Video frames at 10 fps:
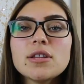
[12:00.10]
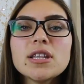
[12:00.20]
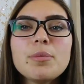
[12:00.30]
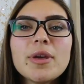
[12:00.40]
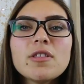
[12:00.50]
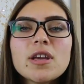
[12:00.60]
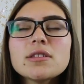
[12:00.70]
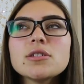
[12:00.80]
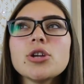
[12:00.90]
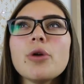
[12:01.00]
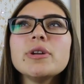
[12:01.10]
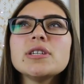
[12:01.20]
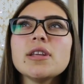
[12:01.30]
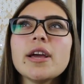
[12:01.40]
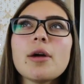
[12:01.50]
So like the big thing is to go
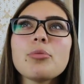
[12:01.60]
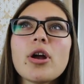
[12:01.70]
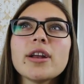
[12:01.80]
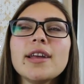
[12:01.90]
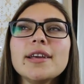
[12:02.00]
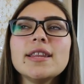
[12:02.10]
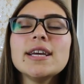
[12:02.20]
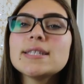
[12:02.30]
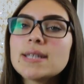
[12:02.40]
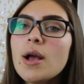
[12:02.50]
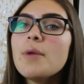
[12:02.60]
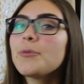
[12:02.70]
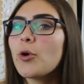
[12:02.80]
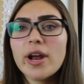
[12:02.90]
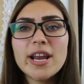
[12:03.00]
into like a product like this
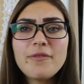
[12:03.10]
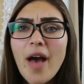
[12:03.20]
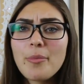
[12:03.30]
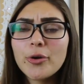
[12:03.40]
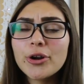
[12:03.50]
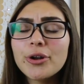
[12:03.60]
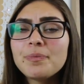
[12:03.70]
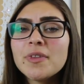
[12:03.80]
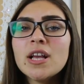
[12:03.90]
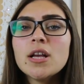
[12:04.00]
or any fat burner